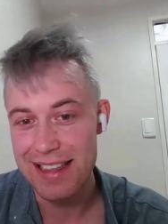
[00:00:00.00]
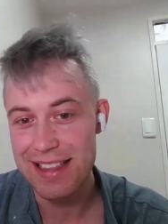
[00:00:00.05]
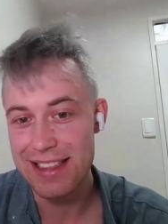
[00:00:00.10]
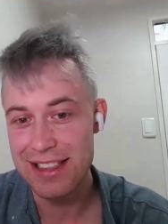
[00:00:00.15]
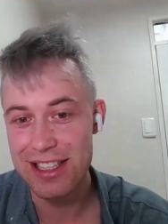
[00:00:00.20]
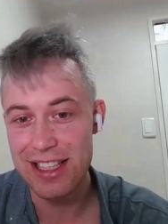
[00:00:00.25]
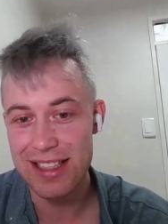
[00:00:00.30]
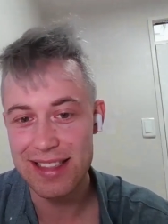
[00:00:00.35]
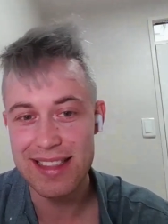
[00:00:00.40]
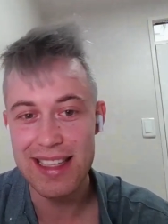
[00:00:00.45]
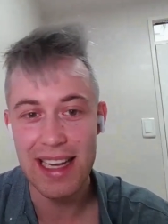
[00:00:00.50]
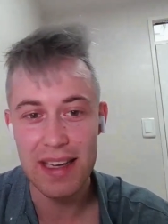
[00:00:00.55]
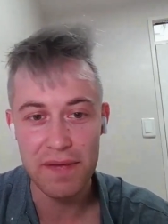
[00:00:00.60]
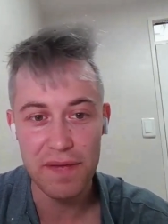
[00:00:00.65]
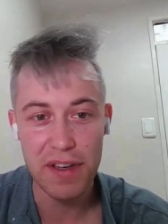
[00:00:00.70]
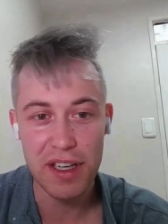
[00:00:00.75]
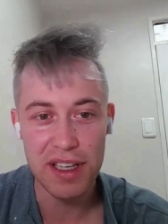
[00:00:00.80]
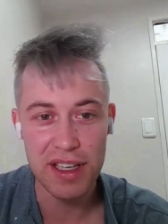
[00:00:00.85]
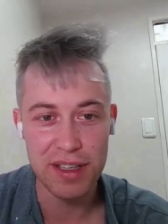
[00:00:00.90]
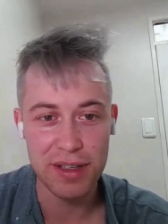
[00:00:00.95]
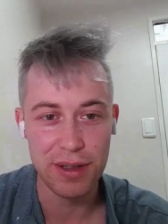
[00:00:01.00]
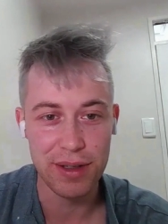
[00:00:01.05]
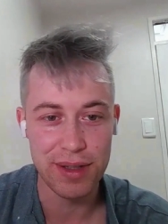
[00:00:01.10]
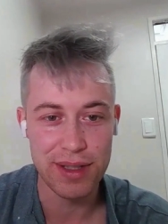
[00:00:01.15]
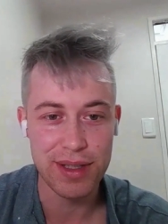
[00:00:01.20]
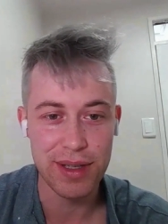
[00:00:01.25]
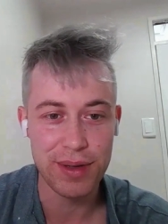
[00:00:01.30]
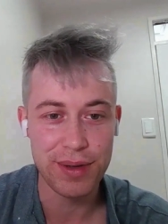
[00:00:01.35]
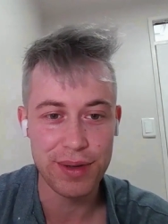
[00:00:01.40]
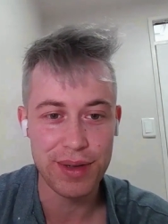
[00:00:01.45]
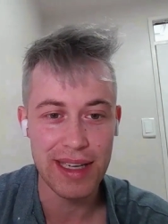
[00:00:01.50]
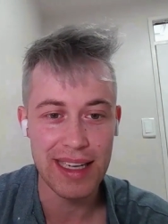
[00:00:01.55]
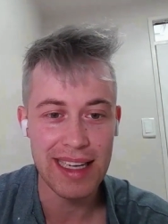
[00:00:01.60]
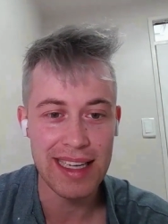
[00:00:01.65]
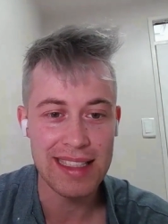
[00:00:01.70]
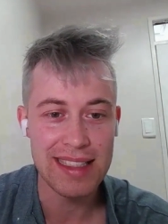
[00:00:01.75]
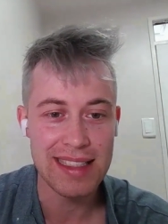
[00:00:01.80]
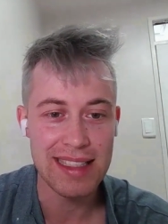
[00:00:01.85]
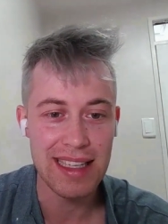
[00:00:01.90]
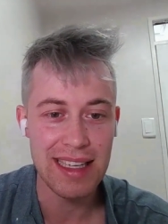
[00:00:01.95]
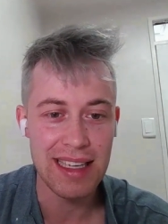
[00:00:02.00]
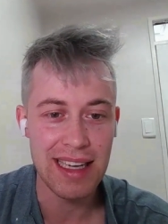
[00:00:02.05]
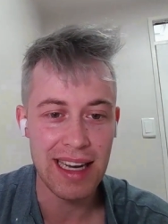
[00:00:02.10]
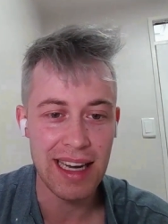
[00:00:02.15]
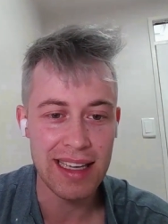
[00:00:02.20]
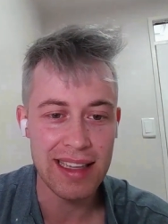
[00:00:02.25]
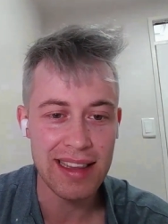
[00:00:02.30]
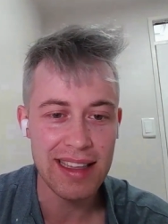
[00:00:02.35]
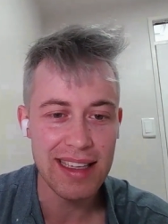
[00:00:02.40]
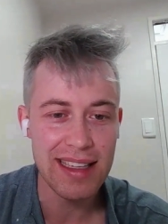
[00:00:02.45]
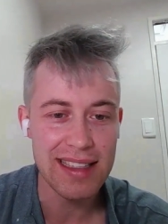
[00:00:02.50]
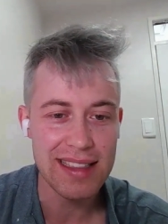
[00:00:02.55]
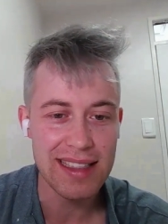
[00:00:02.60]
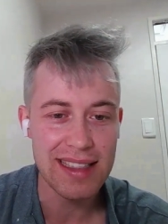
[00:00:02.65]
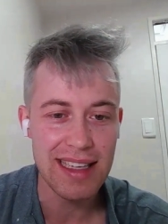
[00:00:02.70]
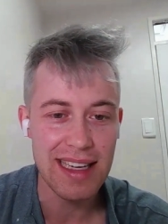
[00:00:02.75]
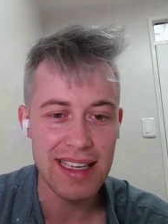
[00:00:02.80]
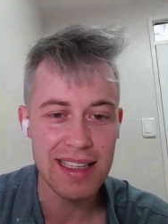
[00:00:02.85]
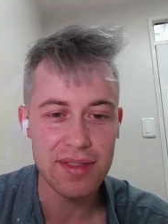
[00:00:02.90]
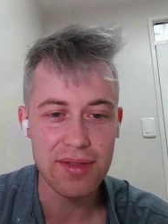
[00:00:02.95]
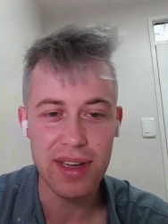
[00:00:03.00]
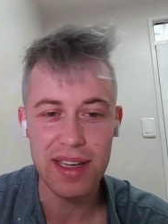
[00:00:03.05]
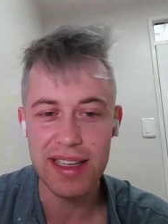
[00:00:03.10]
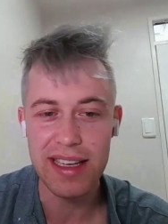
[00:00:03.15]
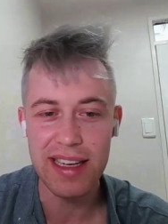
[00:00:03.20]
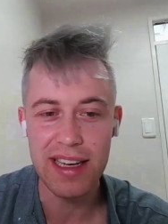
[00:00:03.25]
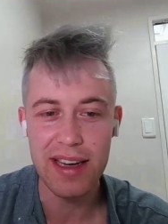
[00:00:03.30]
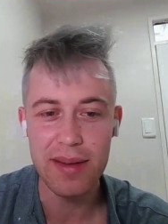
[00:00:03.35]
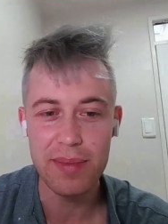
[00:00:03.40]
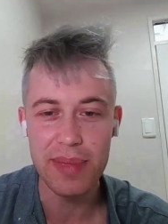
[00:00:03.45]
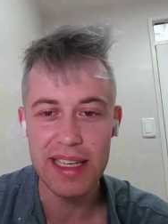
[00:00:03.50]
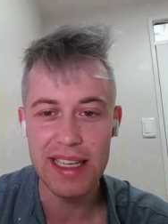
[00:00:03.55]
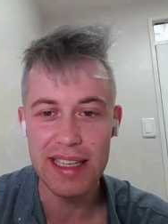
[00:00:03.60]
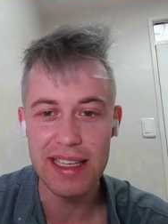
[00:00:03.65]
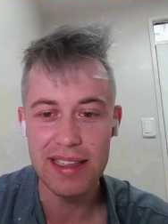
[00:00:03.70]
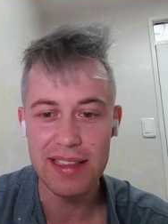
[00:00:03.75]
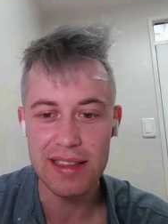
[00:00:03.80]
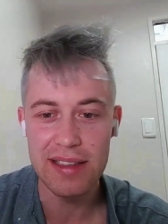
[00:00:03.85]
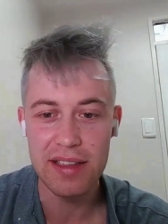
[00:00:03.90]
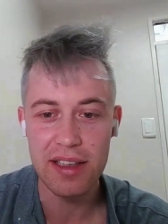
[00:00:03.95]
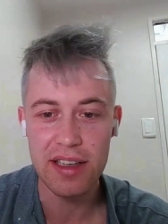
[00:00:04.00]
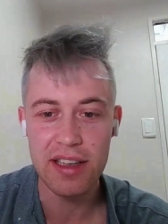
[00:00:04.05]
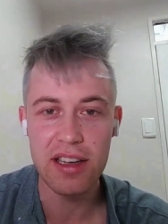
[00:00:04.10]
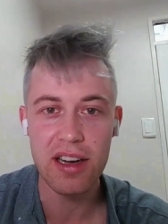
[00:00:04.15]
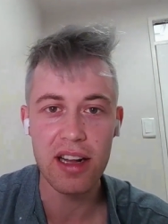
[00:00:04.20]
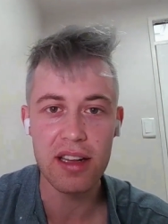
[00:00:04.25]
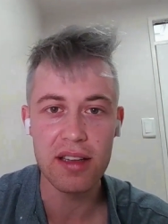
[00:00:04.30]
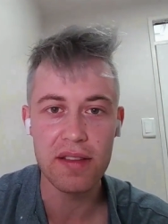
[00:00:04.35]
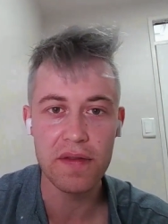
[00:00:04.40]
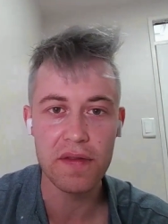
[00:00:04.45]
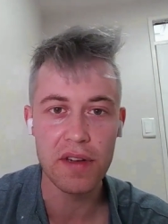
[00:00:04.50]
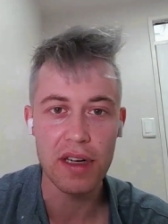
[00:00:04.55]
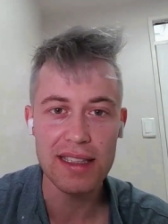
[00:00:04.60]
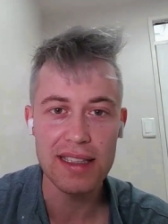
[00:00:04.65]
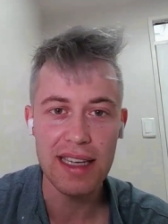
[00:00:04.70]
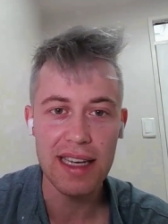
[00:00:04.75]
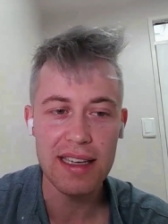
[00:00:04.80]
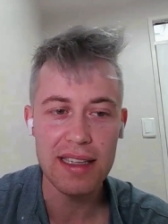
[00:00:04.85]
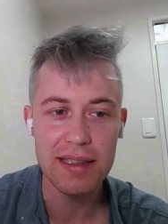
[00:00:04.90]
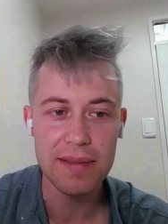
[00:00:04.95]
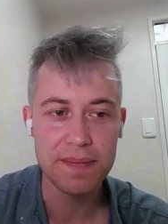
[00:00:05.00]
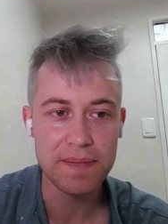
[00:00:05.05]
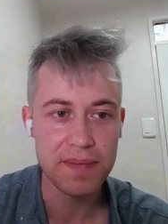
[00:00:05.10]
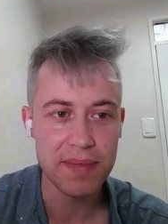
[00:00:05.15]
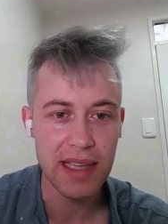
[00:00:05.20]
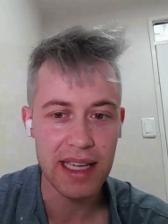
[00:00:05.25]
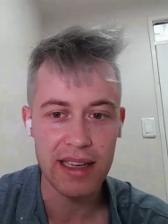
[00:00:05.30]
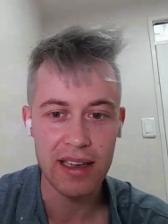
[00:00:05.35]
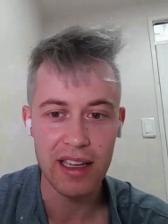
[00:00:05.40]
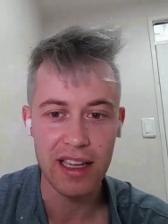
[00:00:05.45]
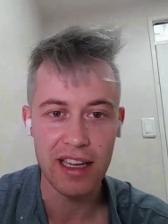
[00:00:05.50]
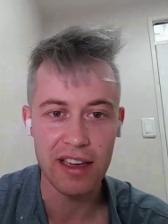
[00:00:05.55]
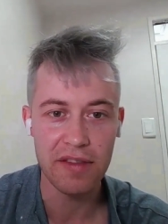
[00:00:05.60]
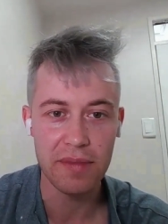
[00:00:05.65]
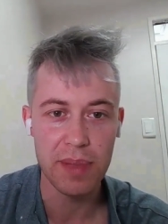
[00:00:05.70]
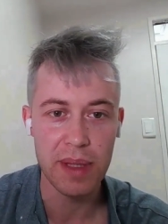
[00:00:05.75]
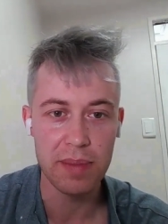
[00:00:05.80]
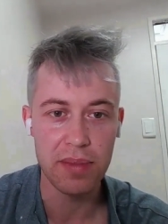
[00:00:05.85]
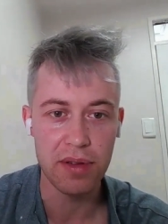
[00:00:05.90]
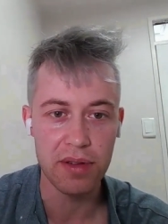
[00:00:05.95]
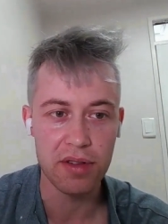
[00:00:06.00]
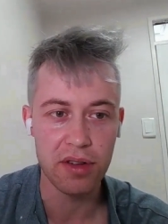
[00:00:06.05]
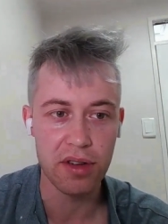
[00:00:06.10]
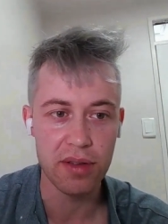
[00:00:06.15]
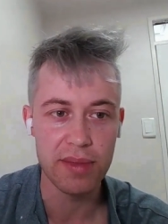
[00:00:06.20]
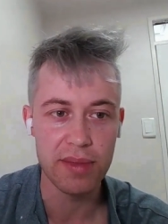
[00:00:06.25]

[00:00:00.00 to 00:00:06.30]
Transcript: just that vertical. So I think it's an Israeli company. They're called FrontEgg, and a lot of people told